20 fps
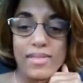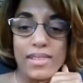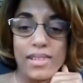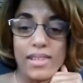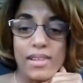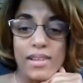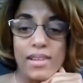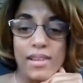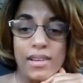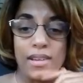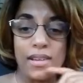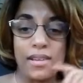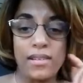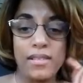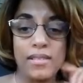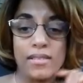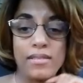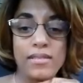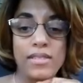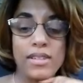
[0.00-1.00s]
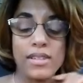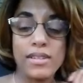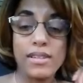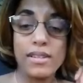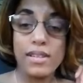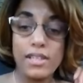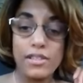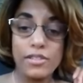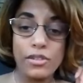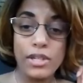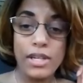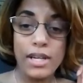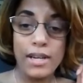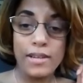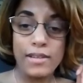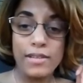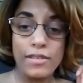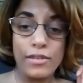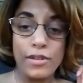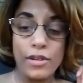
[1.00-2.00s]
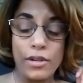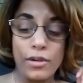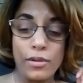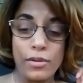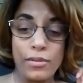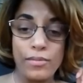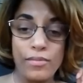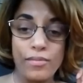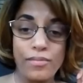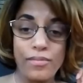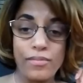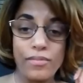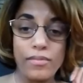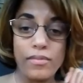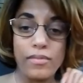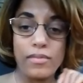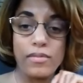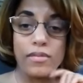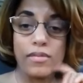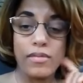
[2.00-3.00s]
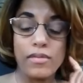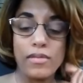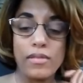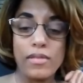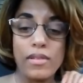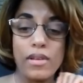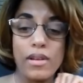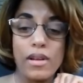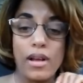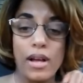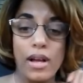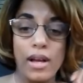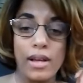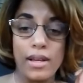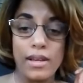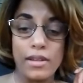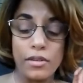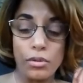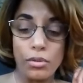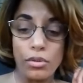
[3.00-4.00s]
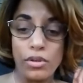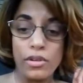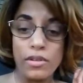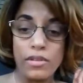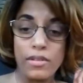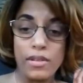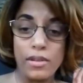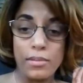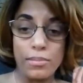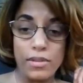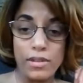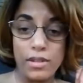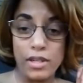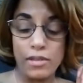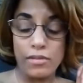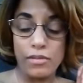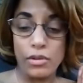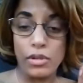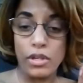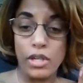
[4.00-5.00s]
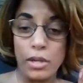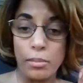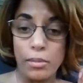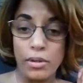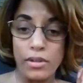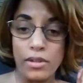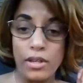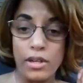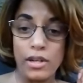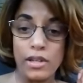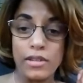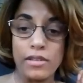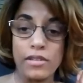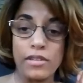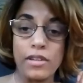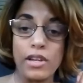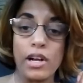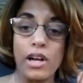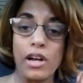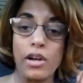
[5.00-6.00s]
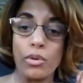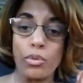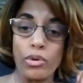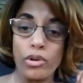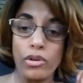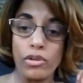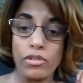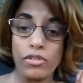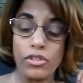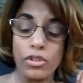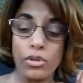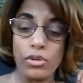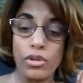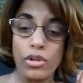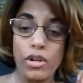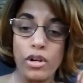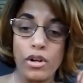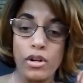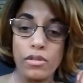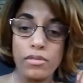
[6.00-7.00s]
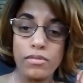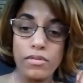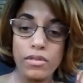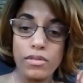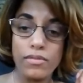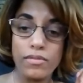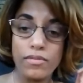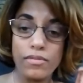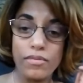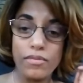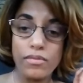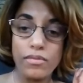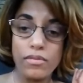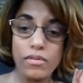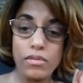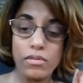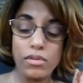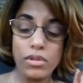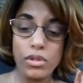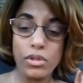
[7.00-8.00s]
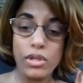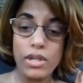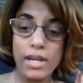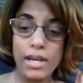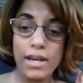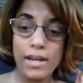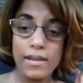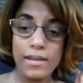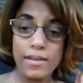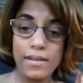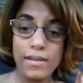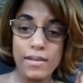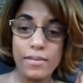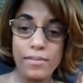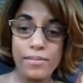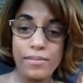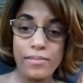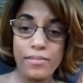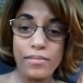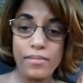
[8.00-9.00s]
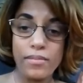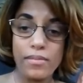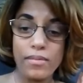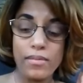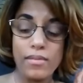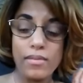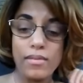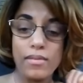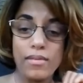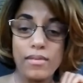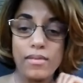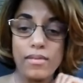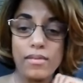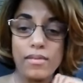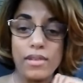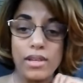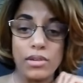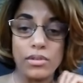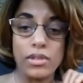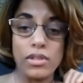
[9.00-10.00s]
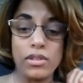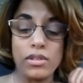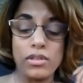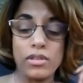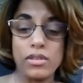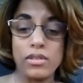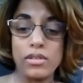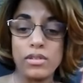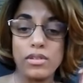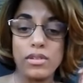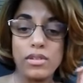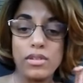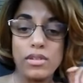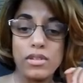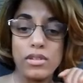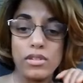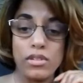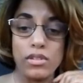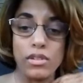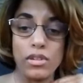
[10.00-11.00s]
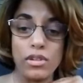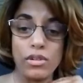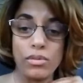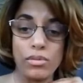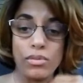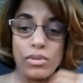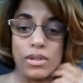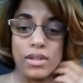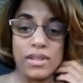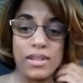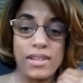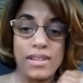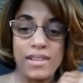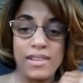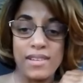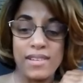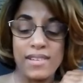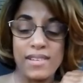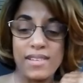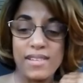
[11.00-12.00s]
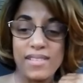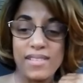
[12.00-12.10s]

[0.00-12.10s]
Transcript: And just to let you guys know, I had ordered some stuff on Amazon, so I will show it off for you guys. That you, you know what it is.